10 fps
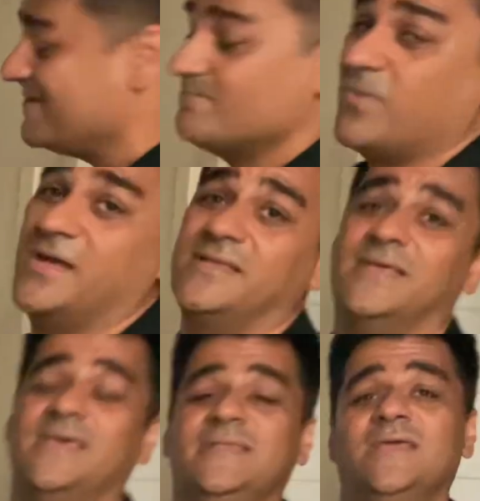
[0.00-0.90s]

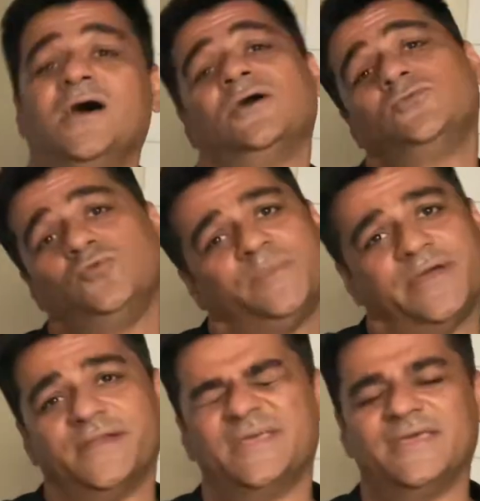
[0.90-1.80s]
But in the
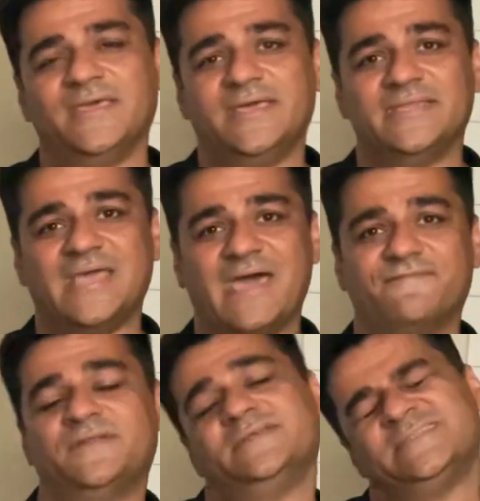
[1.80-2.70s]
October,
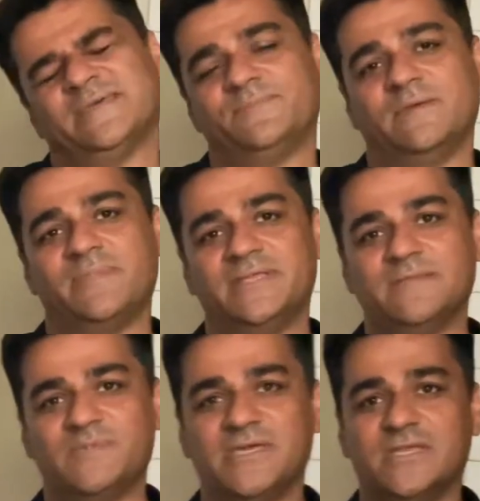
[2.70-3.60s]
after the September, in the
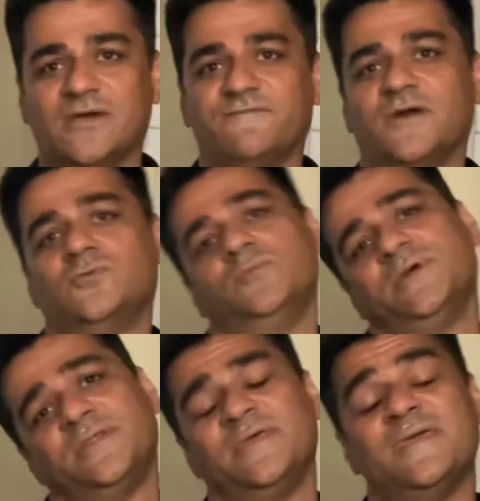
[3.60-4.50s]
beginning of October,